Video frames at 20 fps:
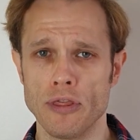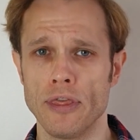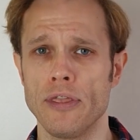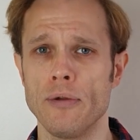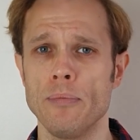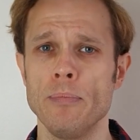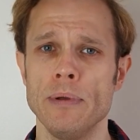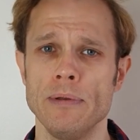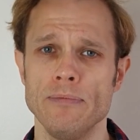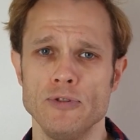
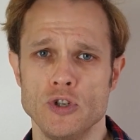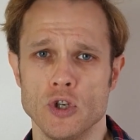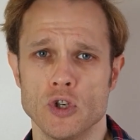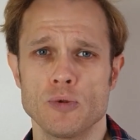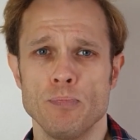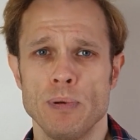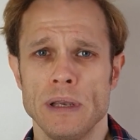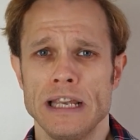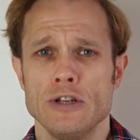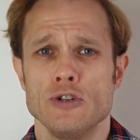than just
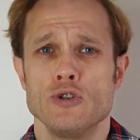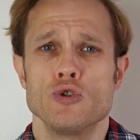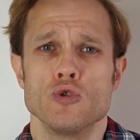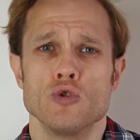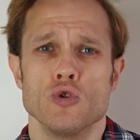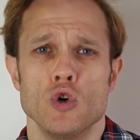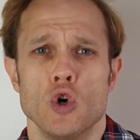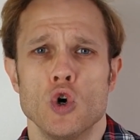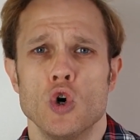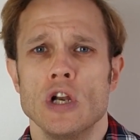being
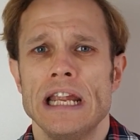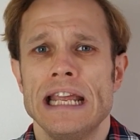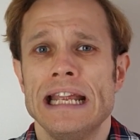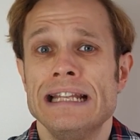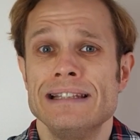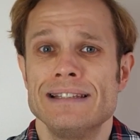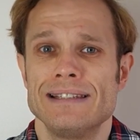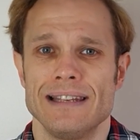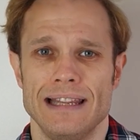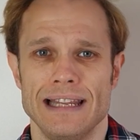drawn
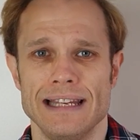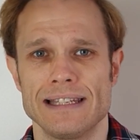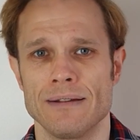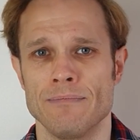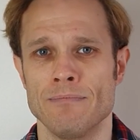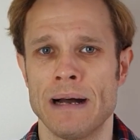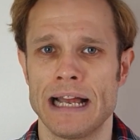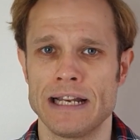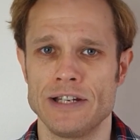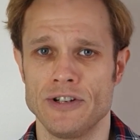into this
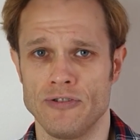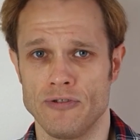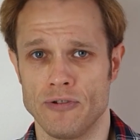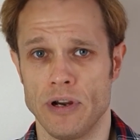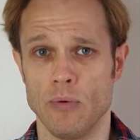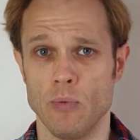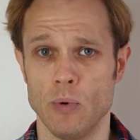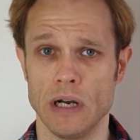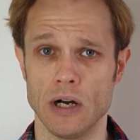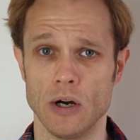imaginary
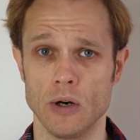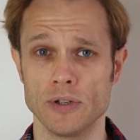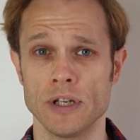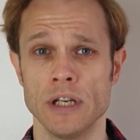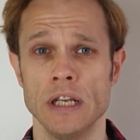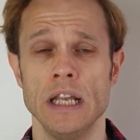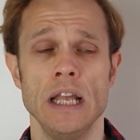world.